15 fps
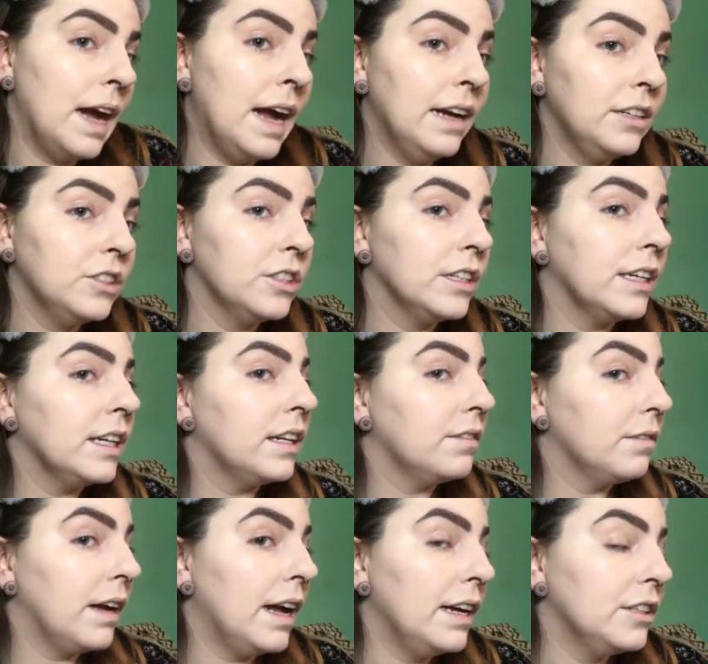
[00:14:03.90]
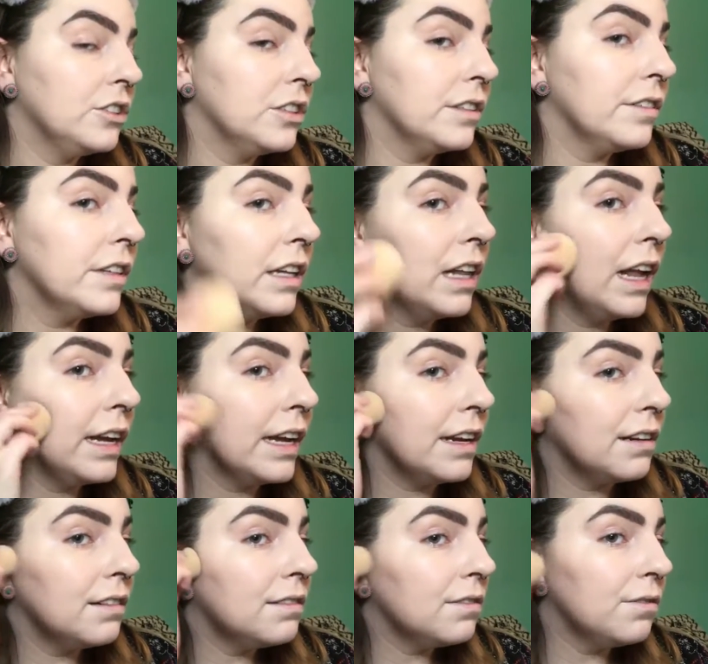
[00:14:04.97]
actually really like it.
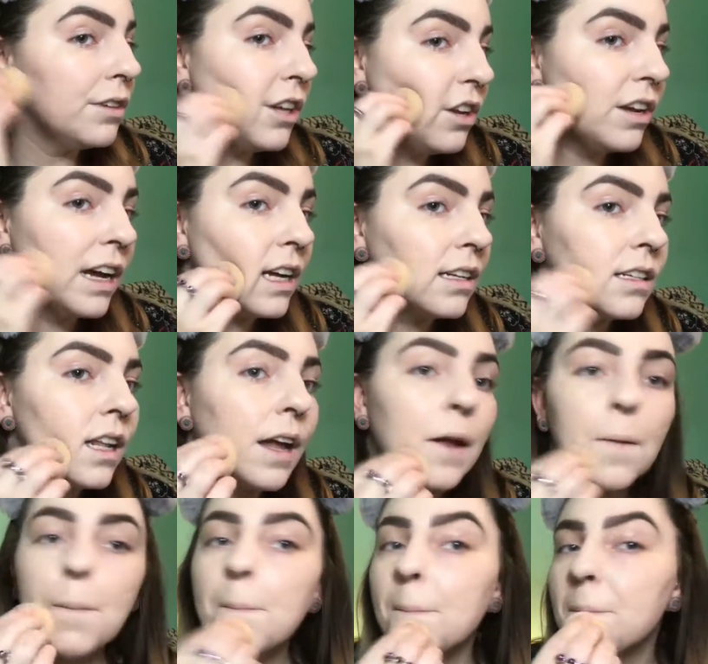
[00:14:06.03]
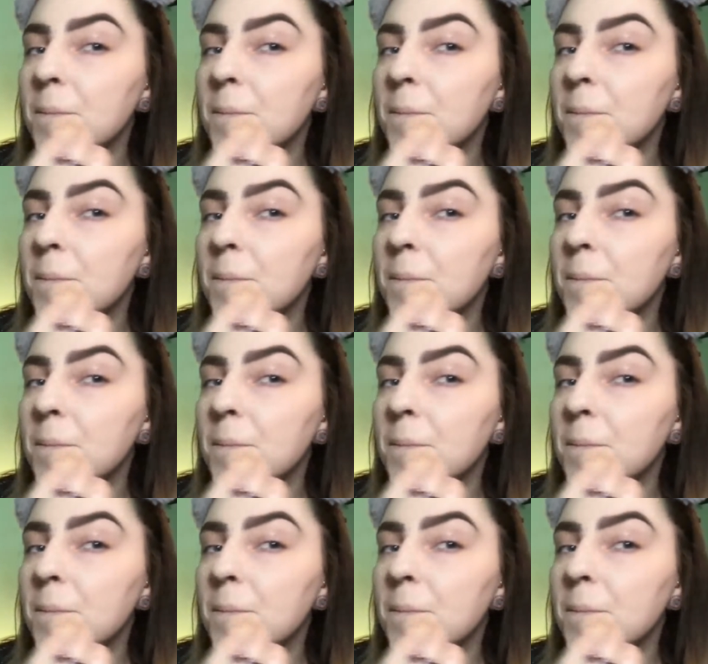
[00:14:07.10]
What do you guys think?